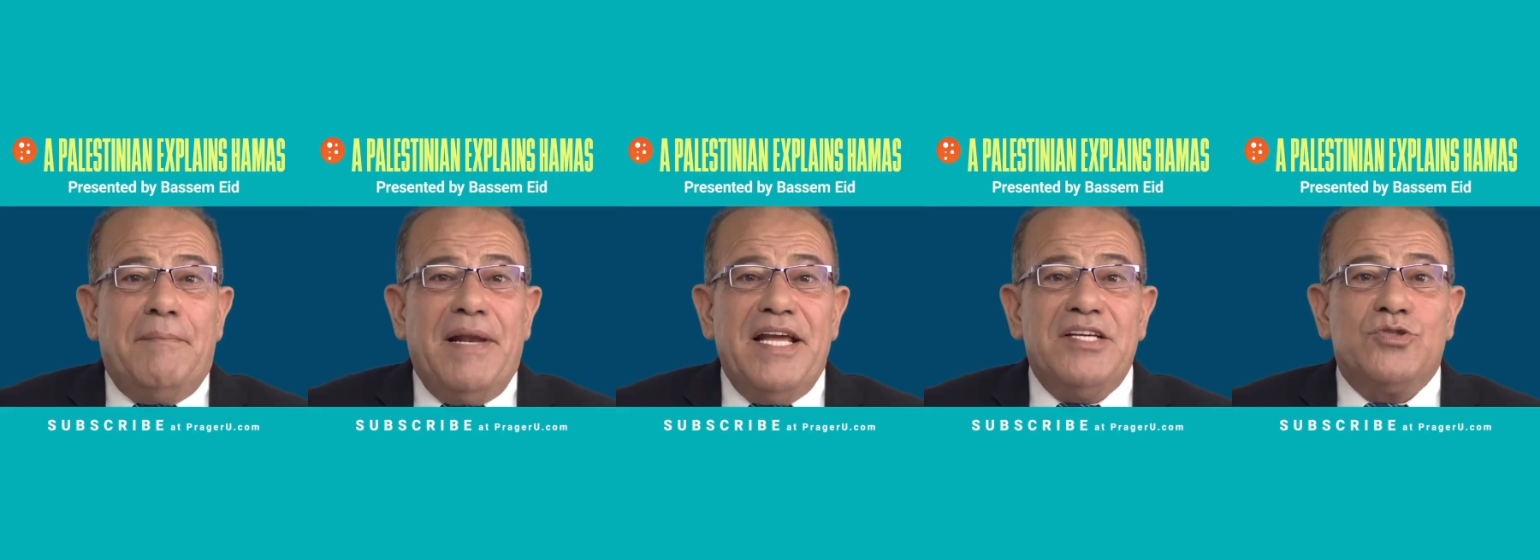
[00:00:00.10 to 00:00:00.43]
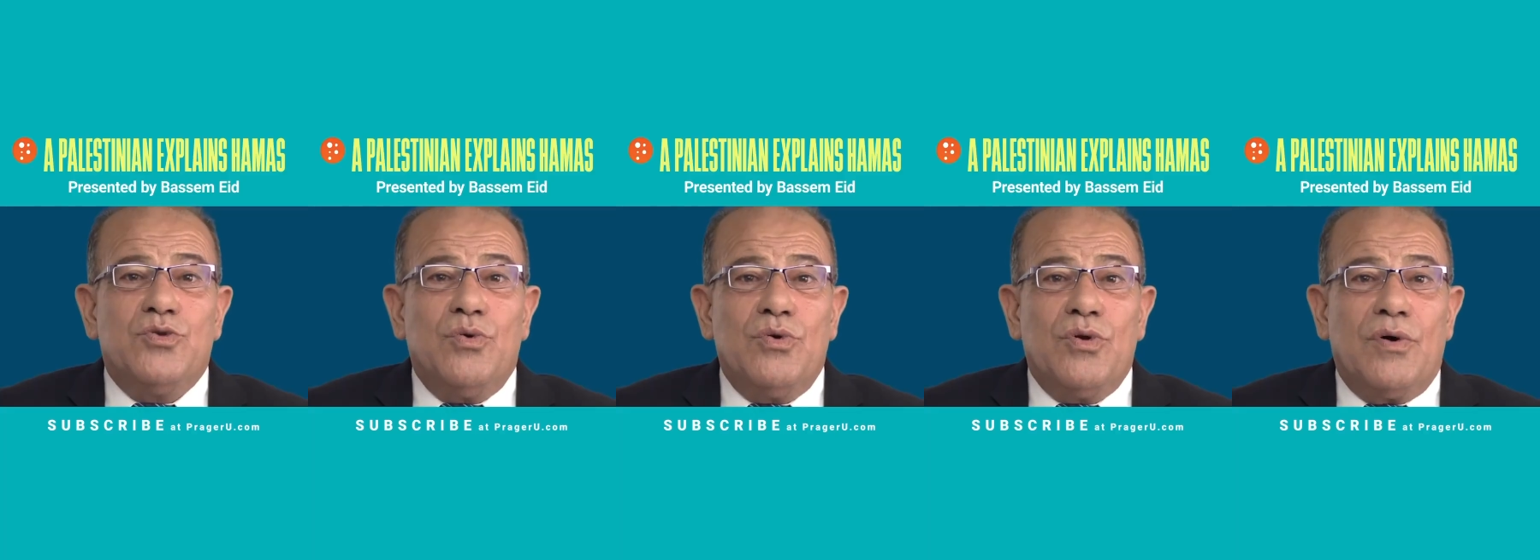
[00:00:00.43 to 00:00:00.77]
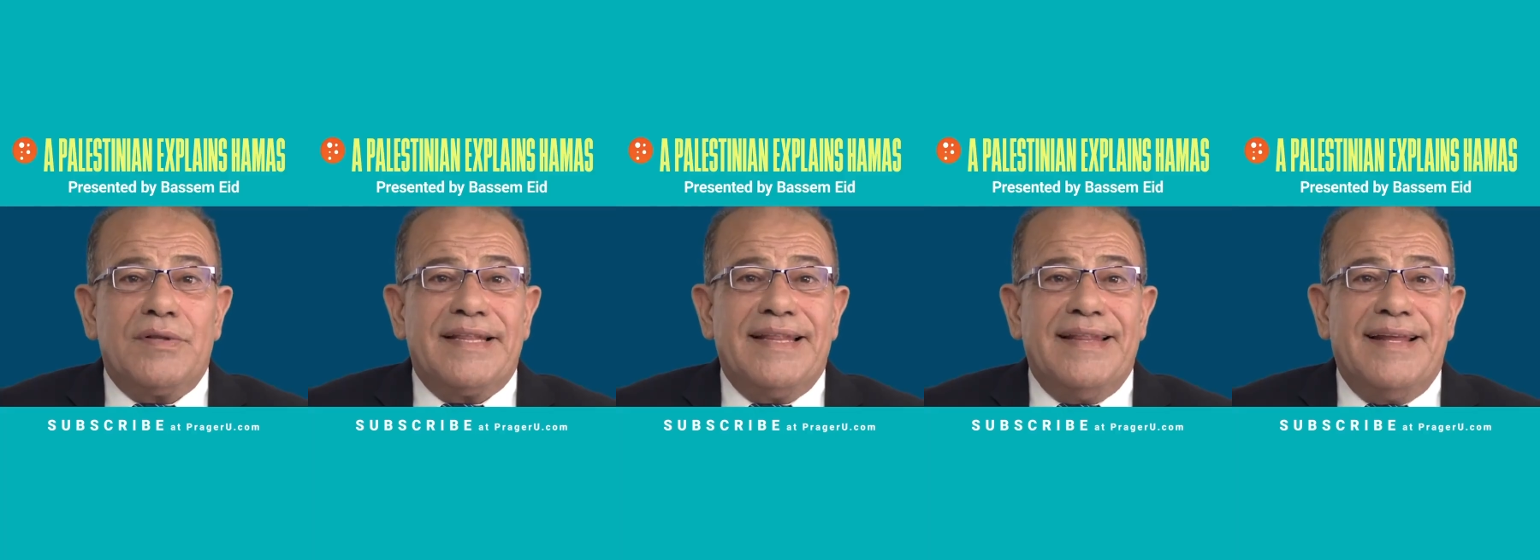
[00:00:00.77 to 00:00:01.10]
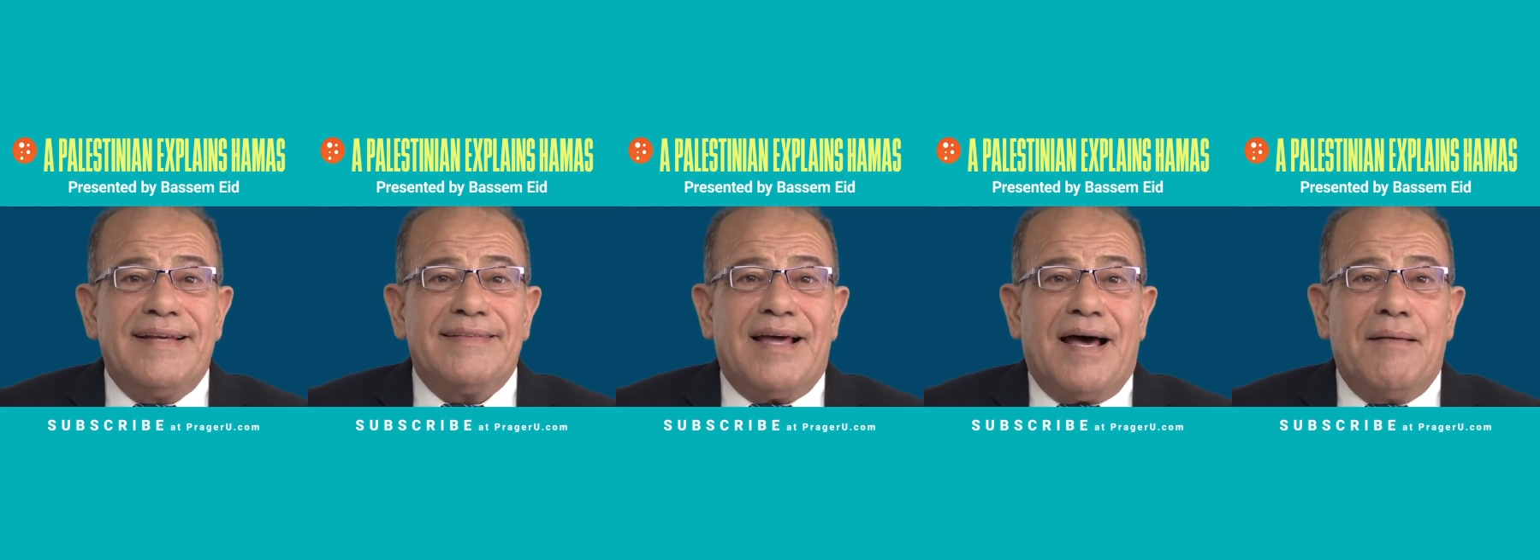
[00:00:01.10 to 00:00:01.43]
Please do not
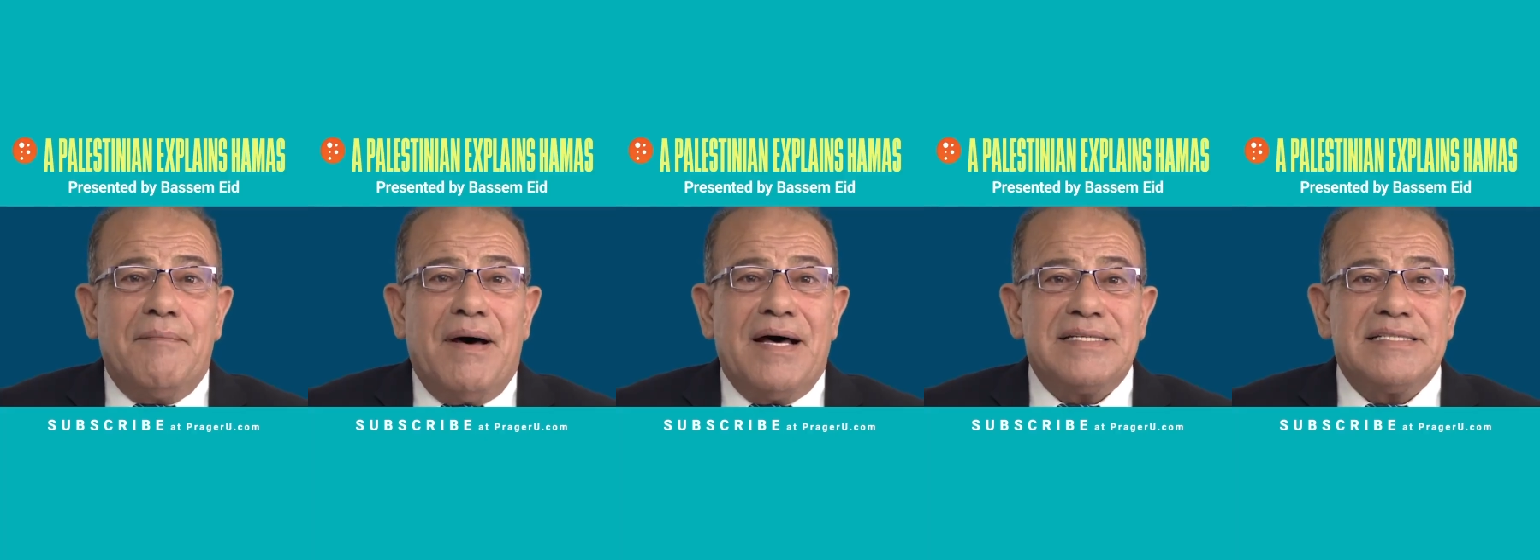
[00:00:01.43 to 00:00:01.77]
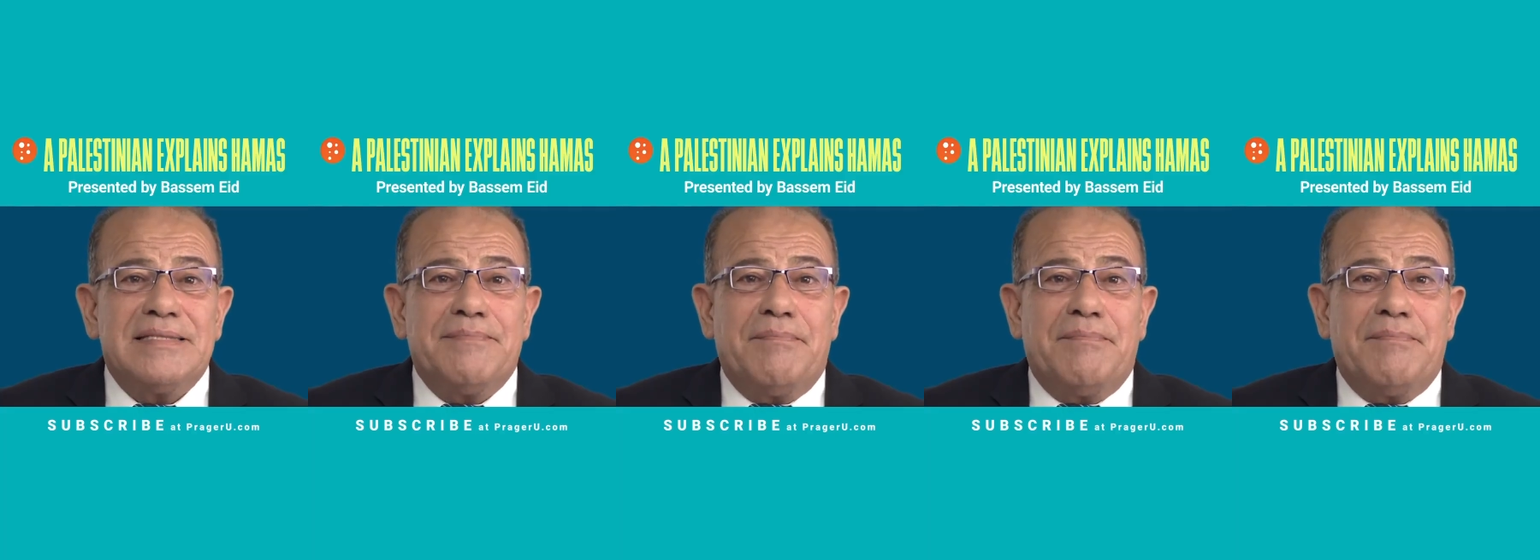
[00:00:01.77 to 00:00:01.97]
let Hamas